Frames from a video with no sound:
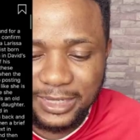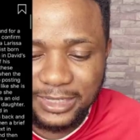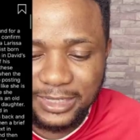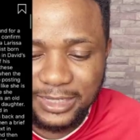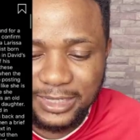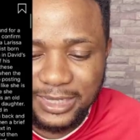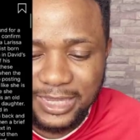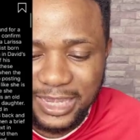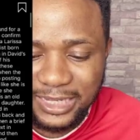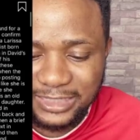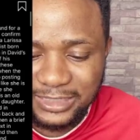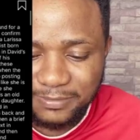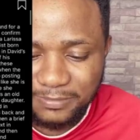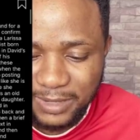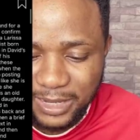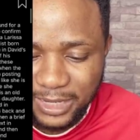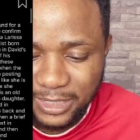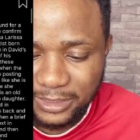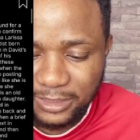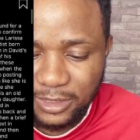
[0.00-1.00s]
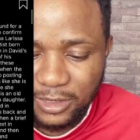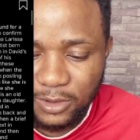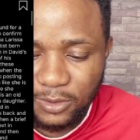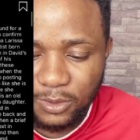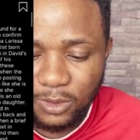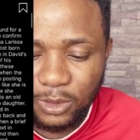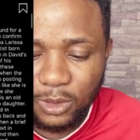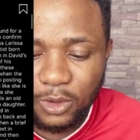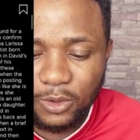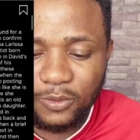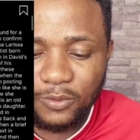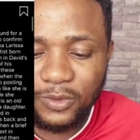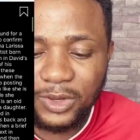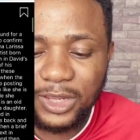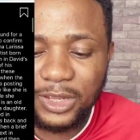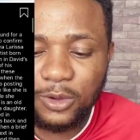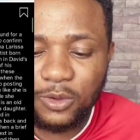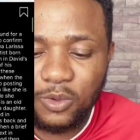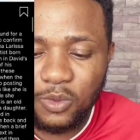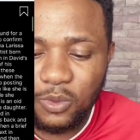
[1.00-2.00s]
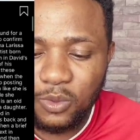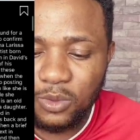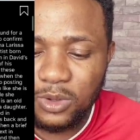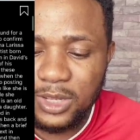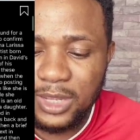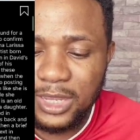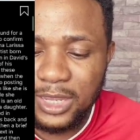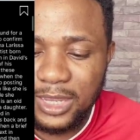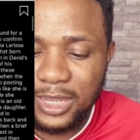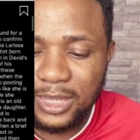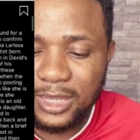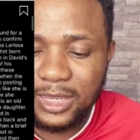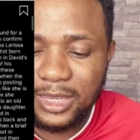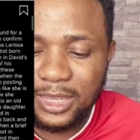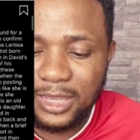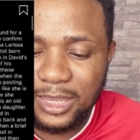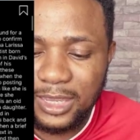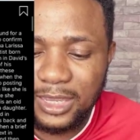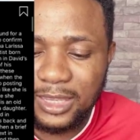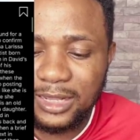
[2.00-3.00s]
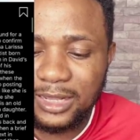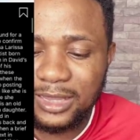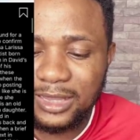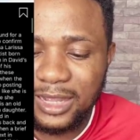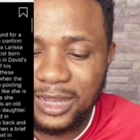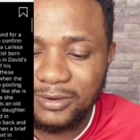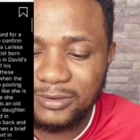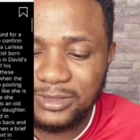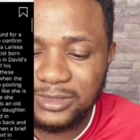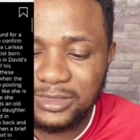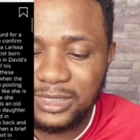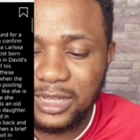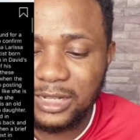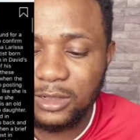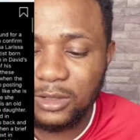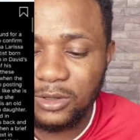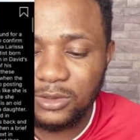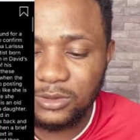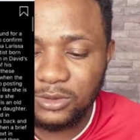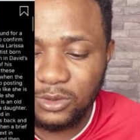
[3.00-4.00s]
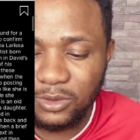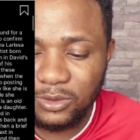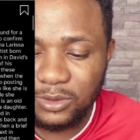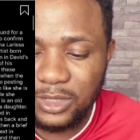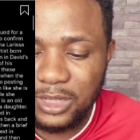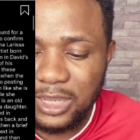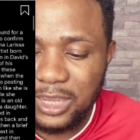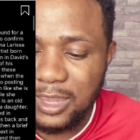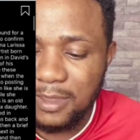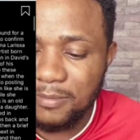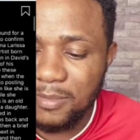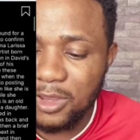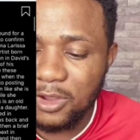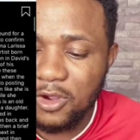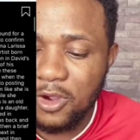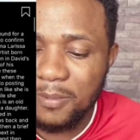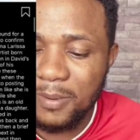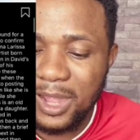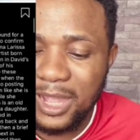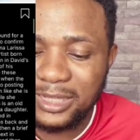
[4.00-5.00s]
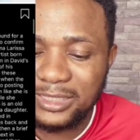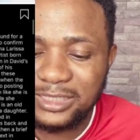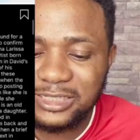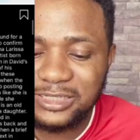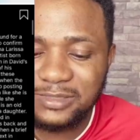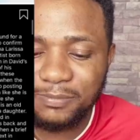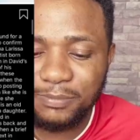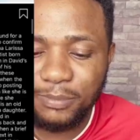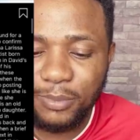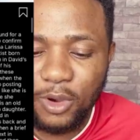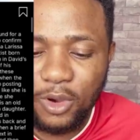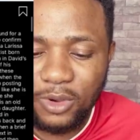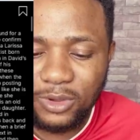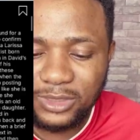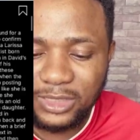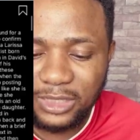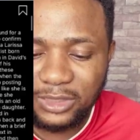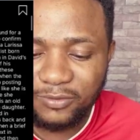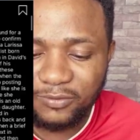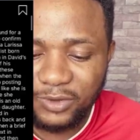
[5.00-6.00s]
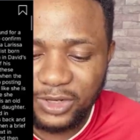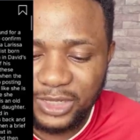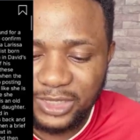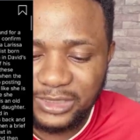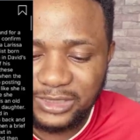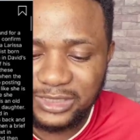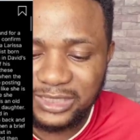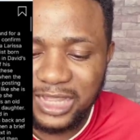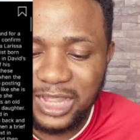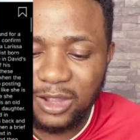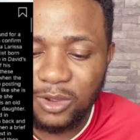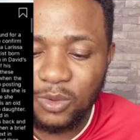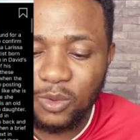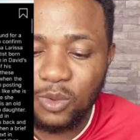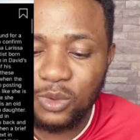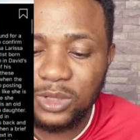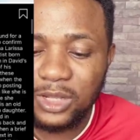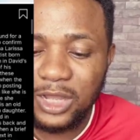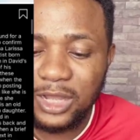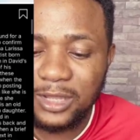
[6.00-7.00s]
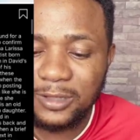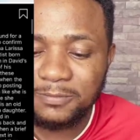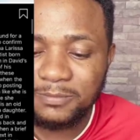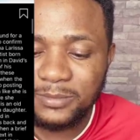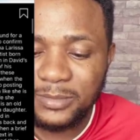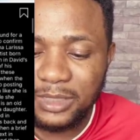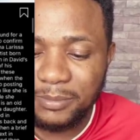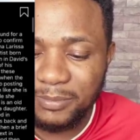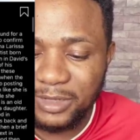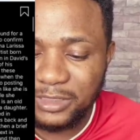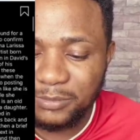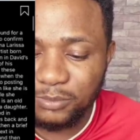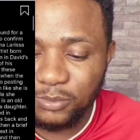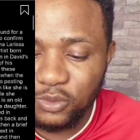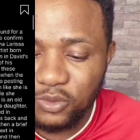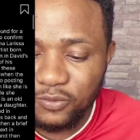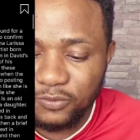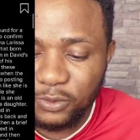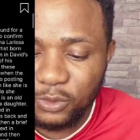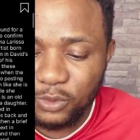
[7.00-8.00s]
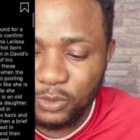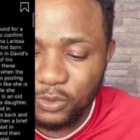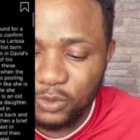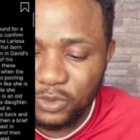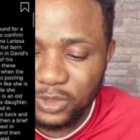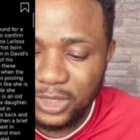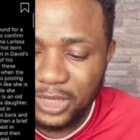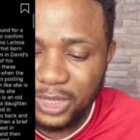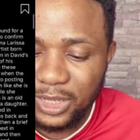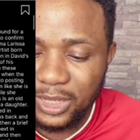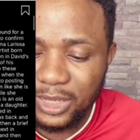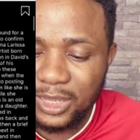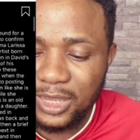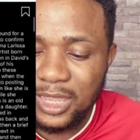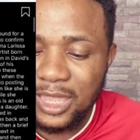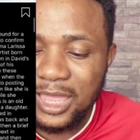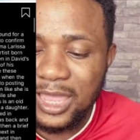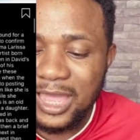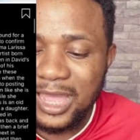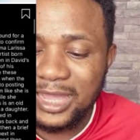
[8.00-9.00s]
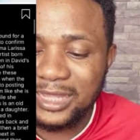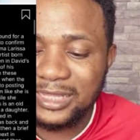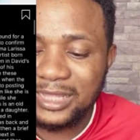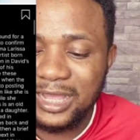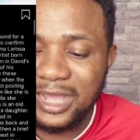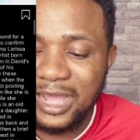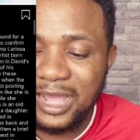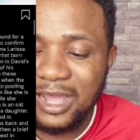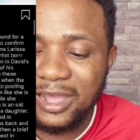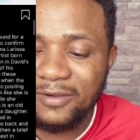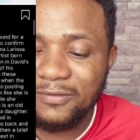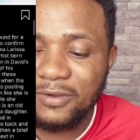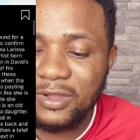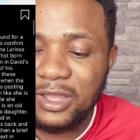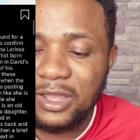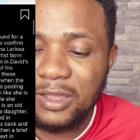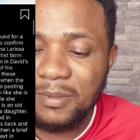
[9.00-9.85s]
Yasmin Lorenko, aka Larissa London, a makeup artist born and raised in Angola that moved to UK and have